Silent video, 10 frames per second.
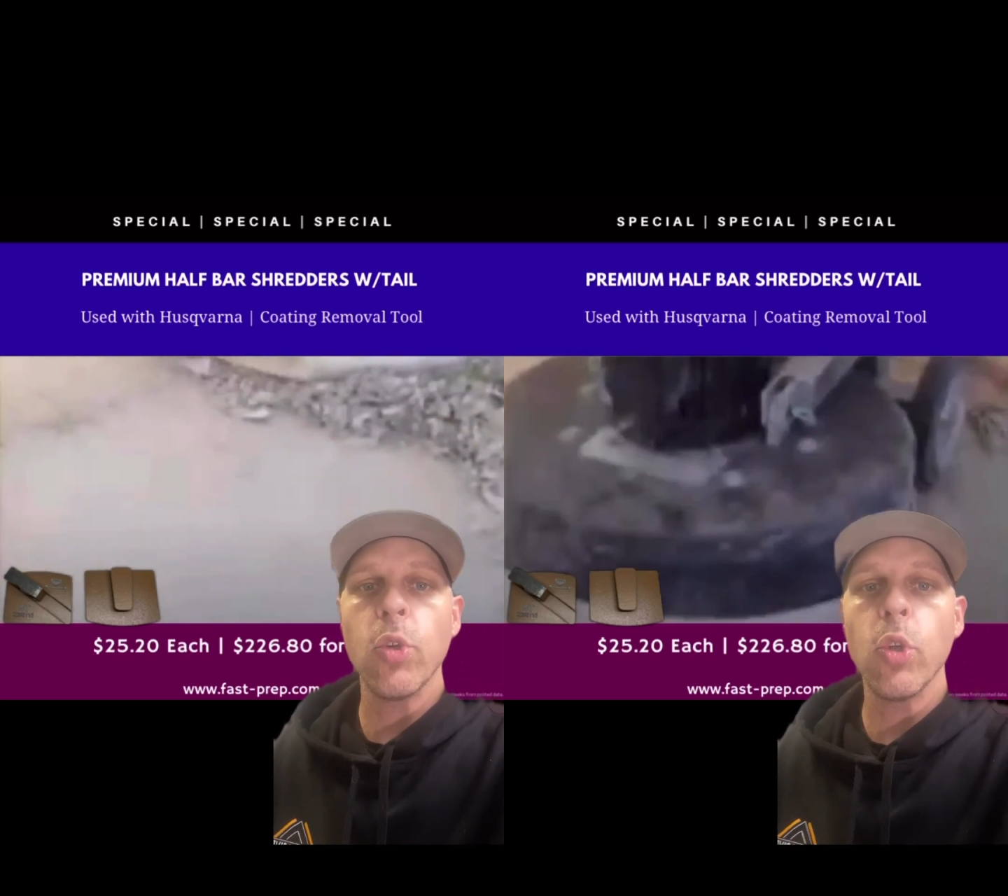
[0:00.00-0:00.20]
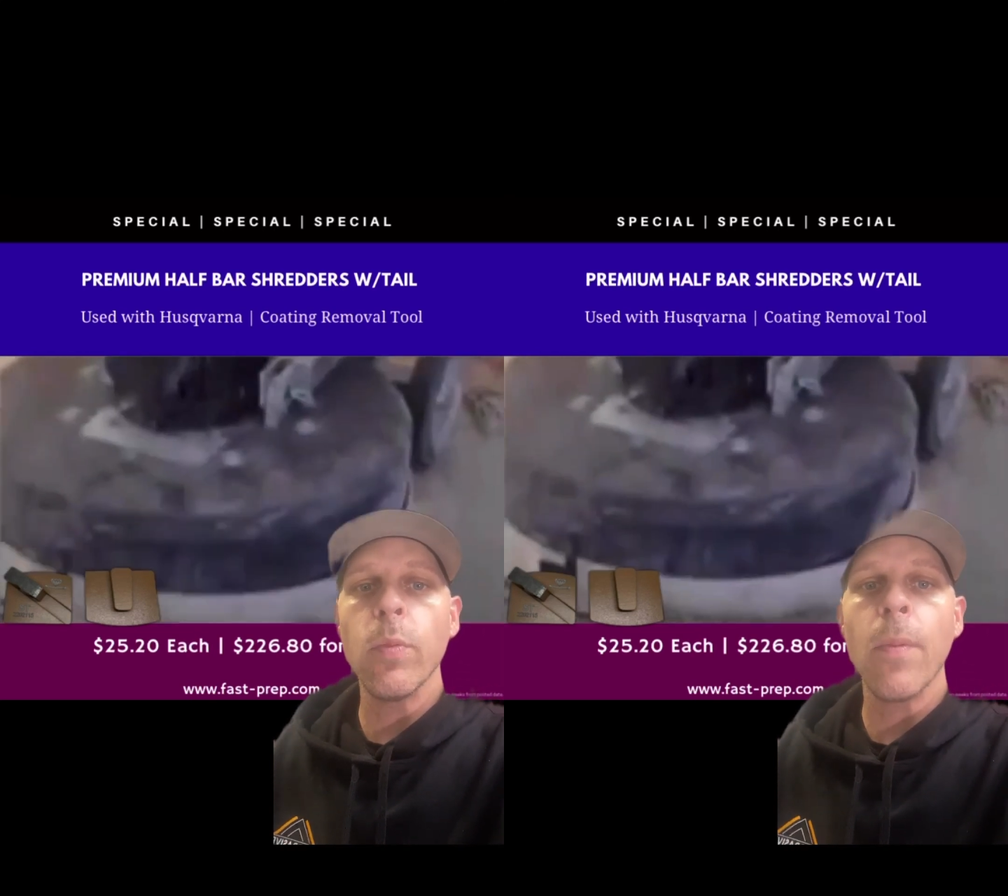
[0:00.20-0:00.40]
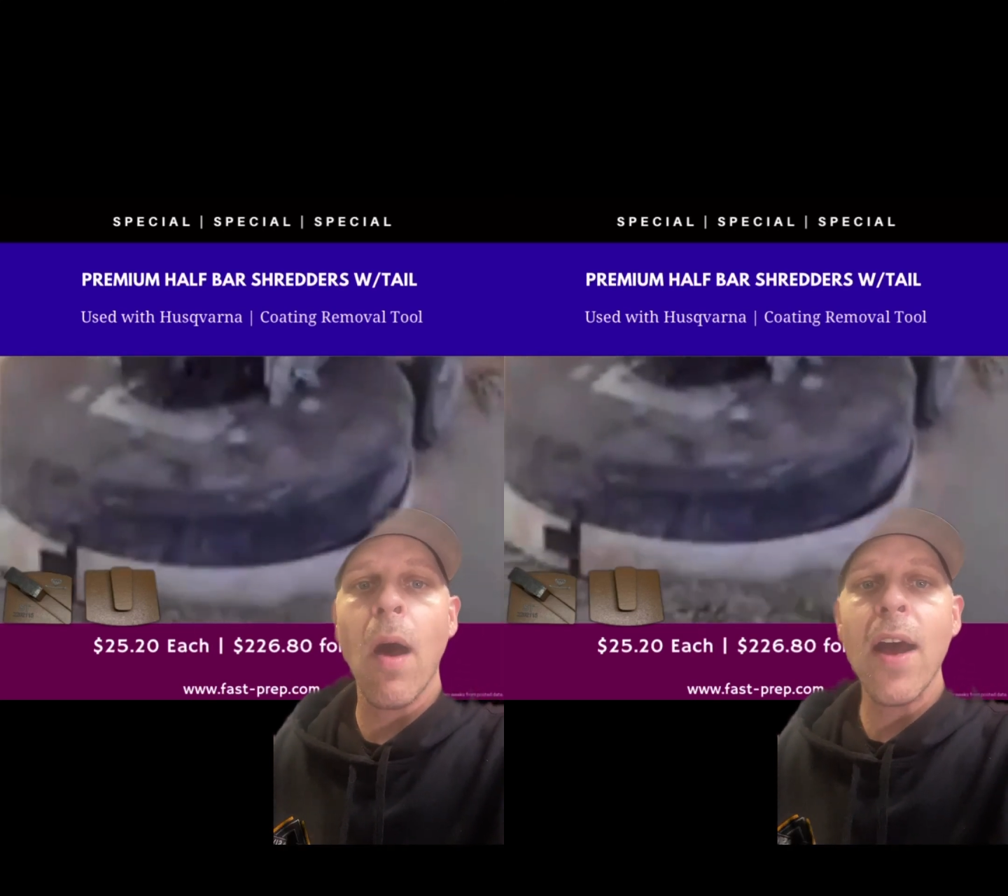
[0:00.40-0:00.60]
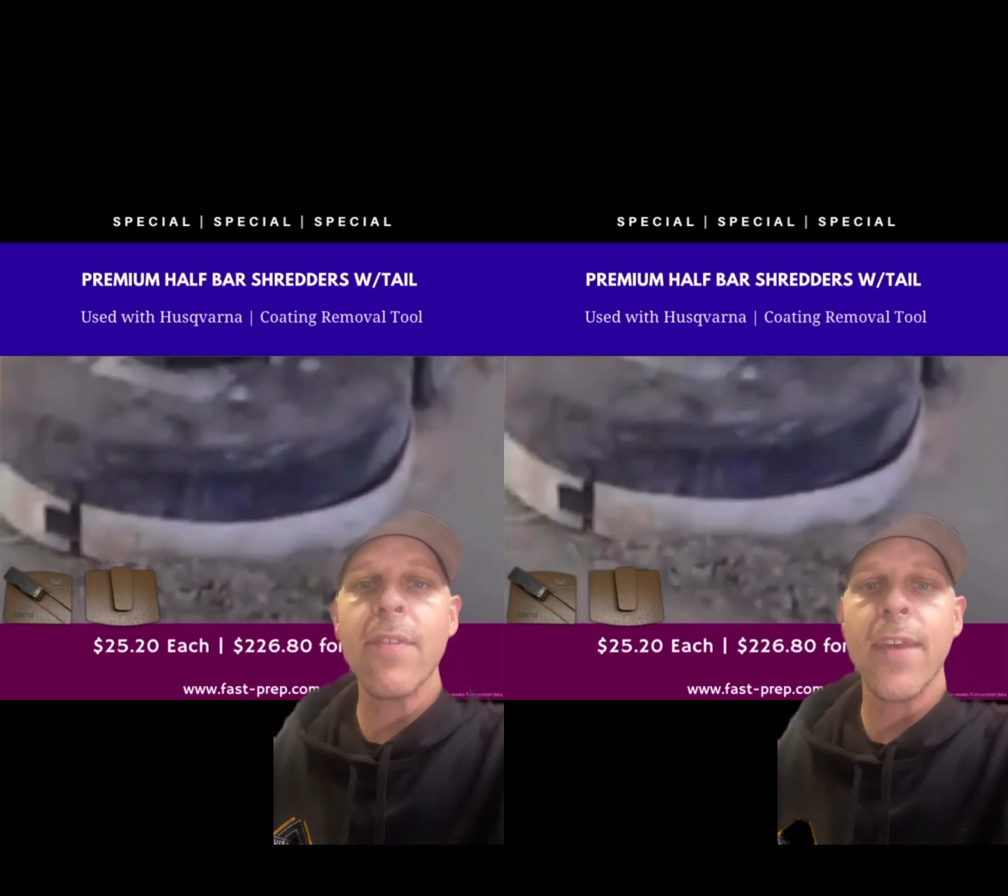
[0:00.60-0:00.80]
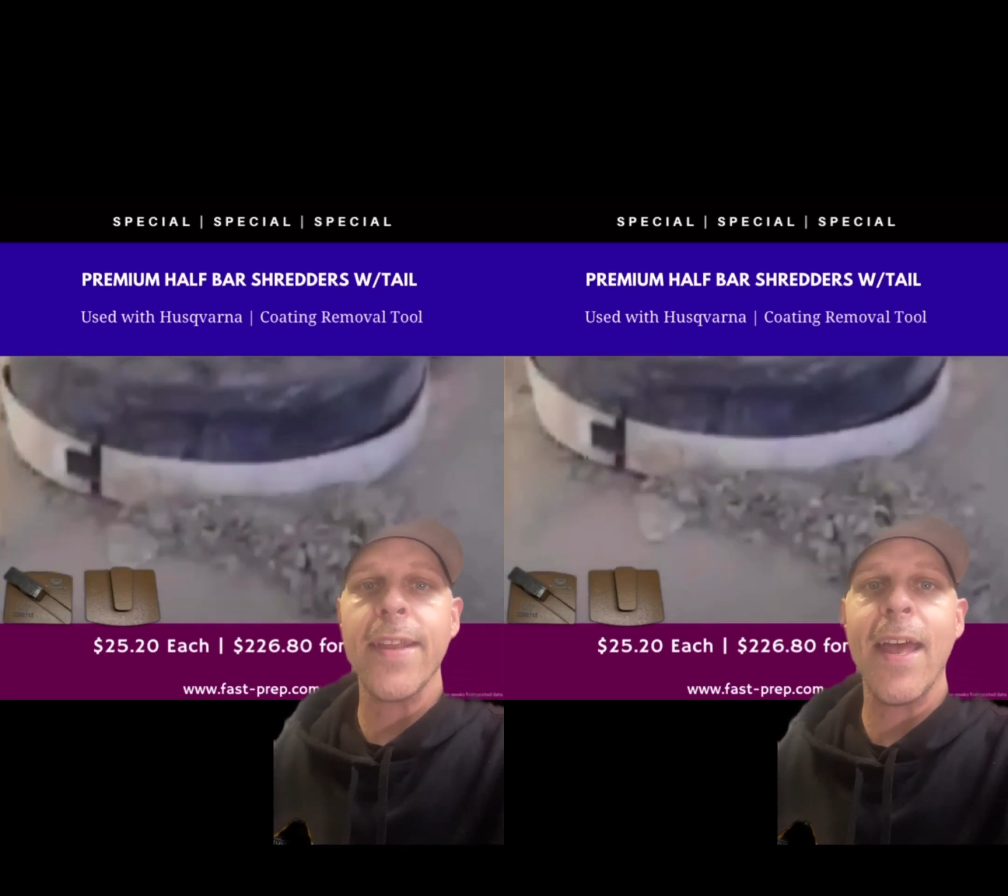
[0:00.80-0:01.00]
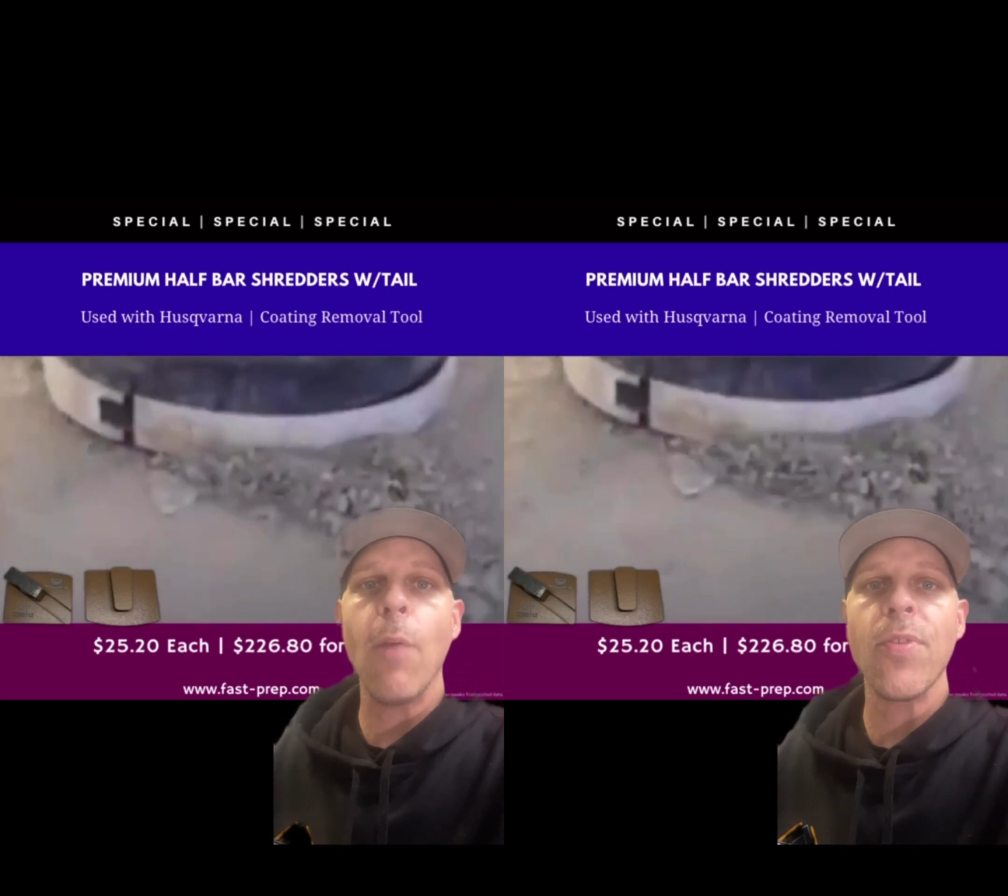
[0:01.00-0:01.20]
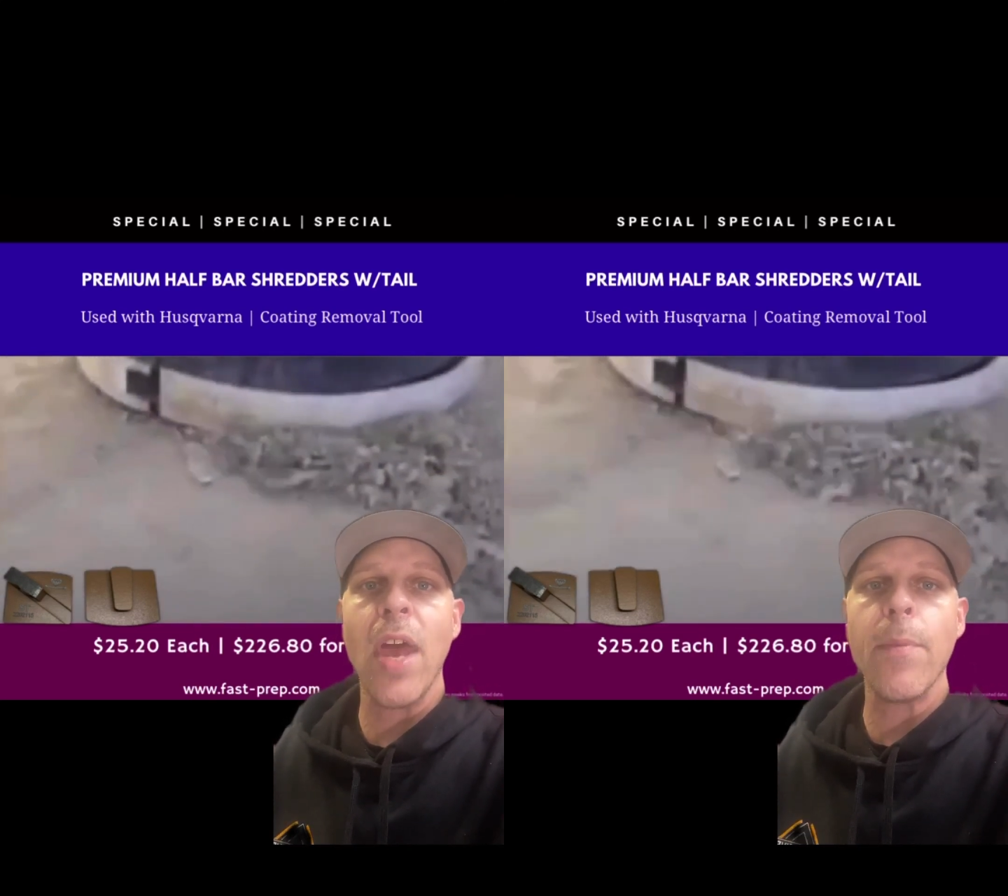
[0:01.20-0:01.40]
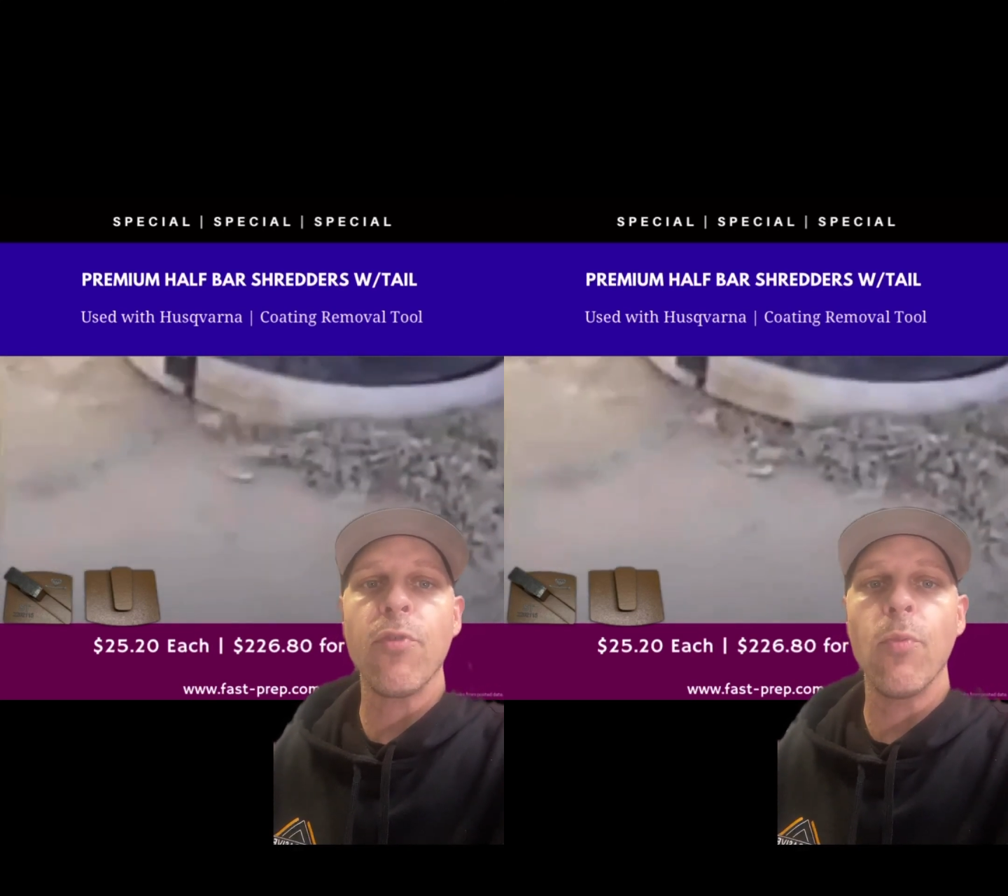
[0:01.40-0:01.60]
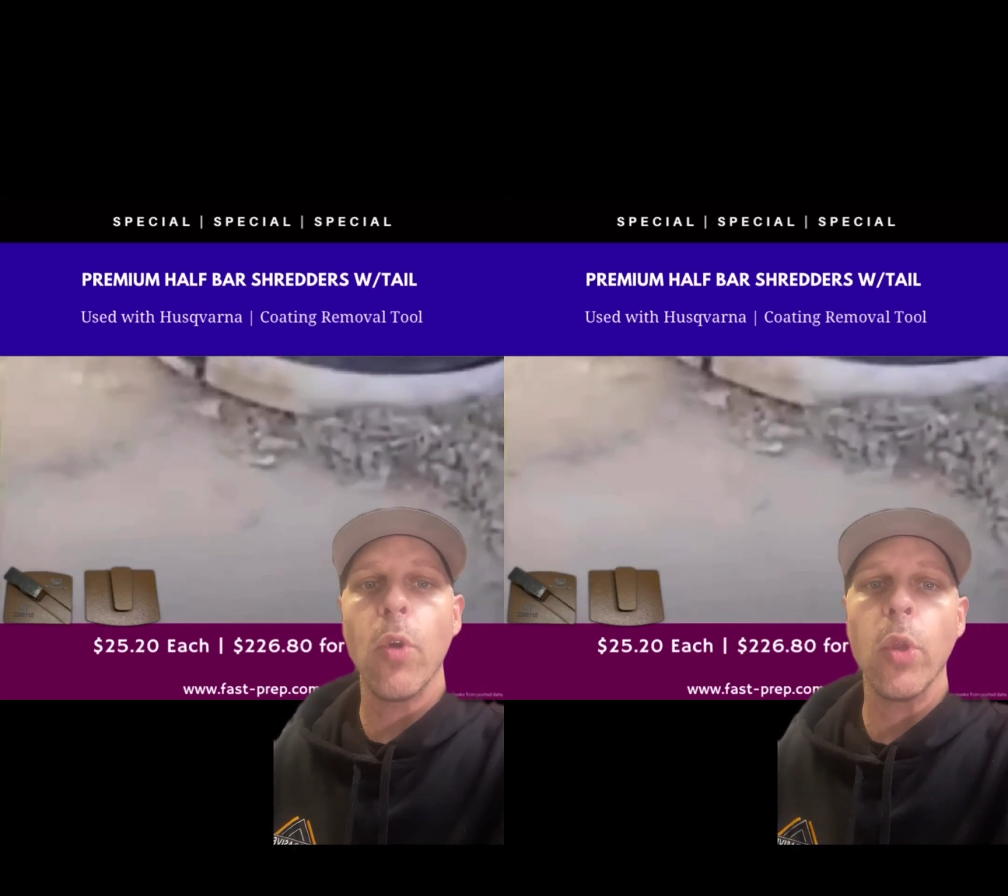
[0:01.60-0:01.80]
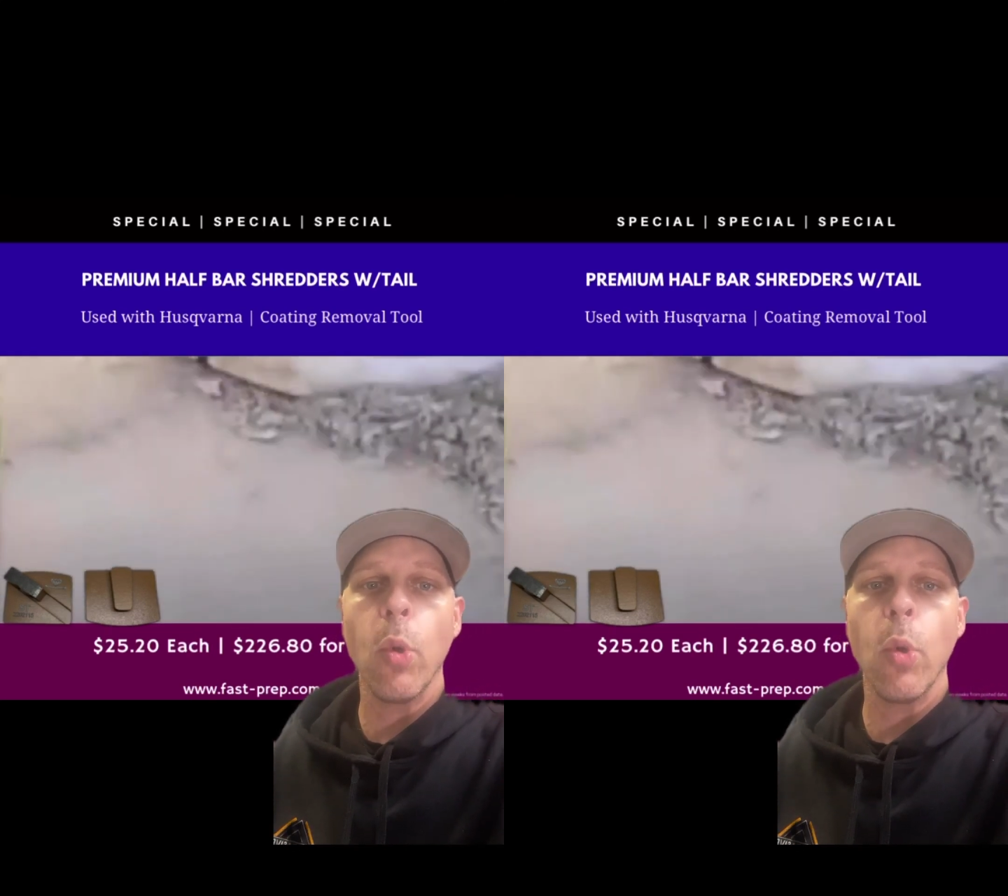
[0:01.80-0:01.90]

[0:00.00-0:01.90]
aluminum oxide that helps diamonds from rolling